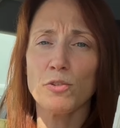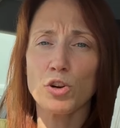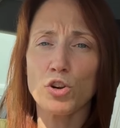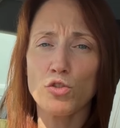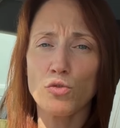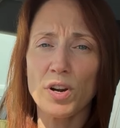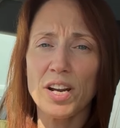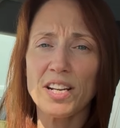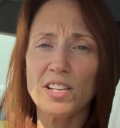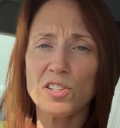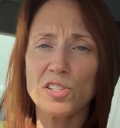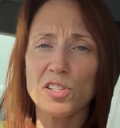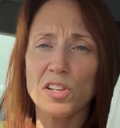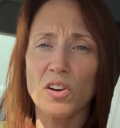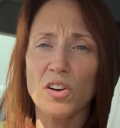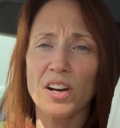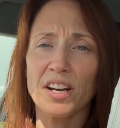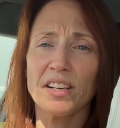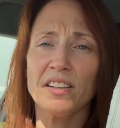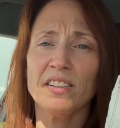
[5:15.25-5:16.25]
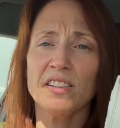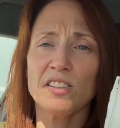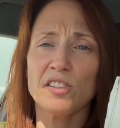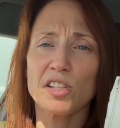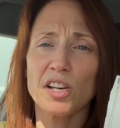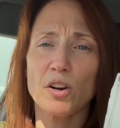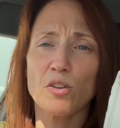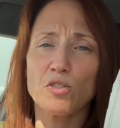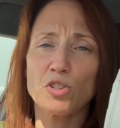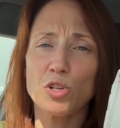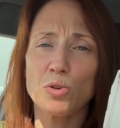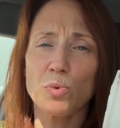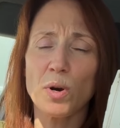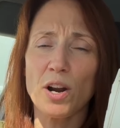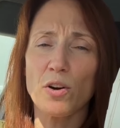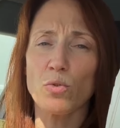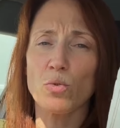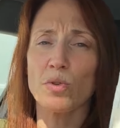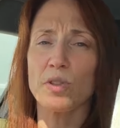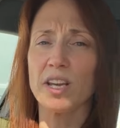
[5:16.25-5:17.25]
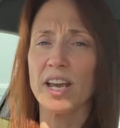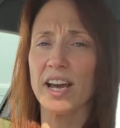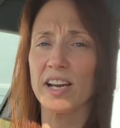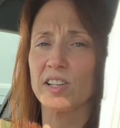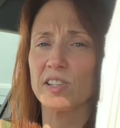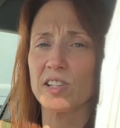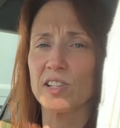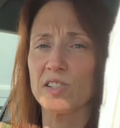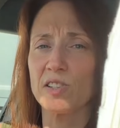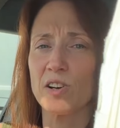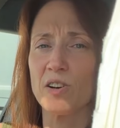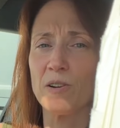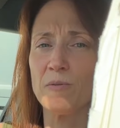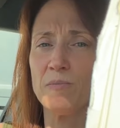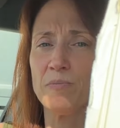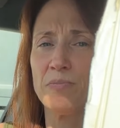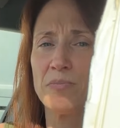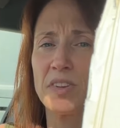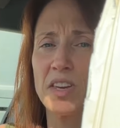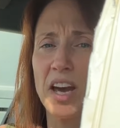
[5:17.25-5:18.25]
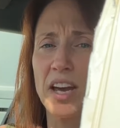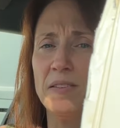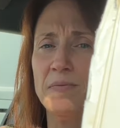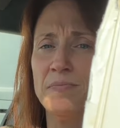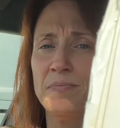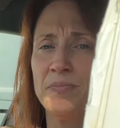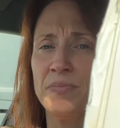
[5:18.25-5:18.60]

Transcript: Green sign tells you where all the exits are, okay?